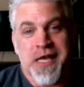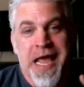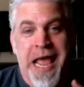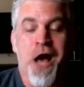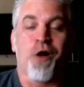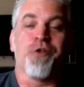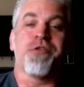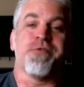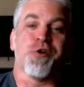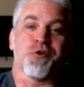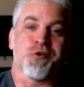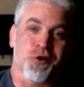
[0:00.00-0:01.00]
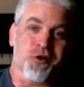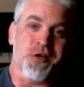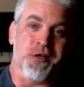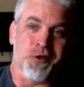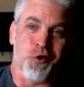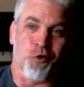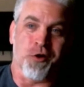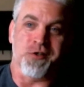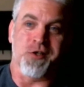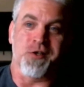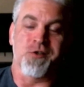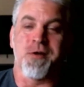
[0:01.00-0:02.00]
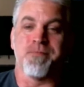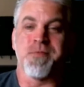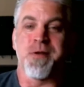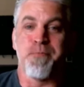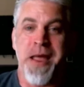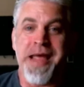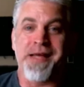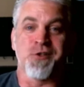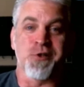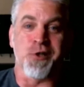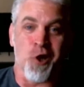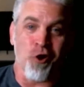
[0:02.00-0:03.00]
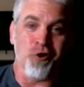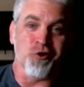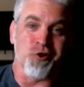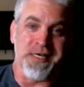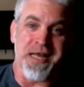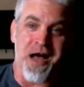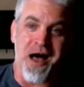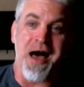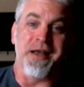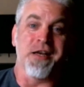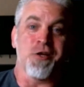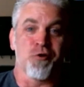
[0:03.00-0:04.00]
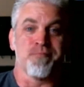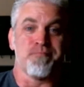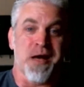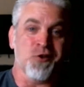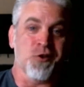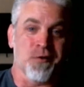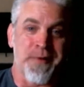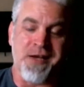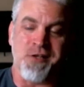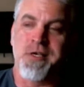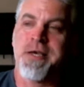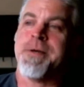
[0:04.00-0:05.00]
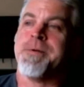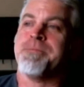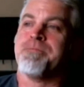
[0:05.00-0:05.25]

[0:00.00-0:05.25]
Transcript: the health of your circulatory system depends largely on your muscle mass.